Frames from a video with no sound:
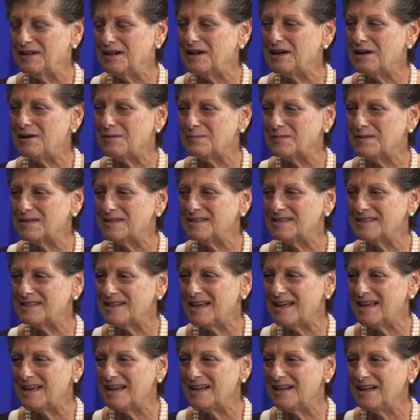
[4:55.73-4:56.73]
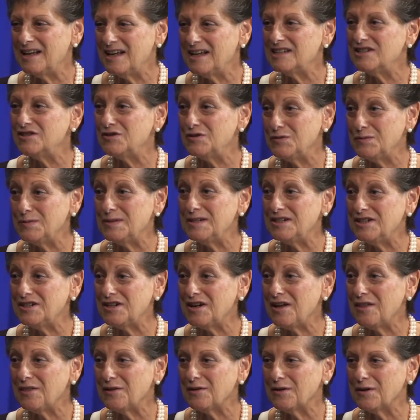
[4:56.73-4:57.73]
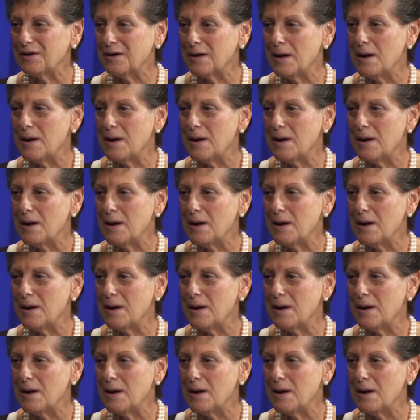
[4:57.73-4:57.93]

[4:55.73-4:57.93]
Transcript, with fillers: and we said to each other,